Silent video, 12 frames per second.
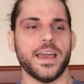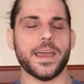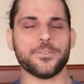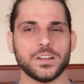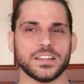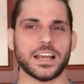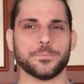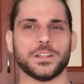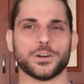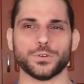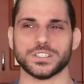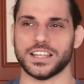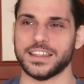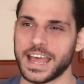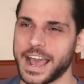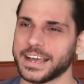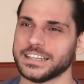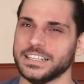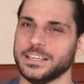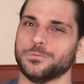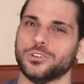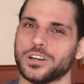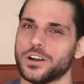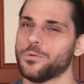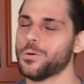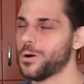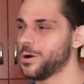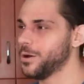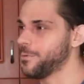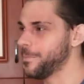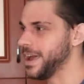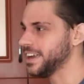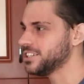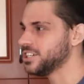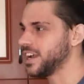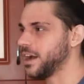Every time there was a tag team turmoil match,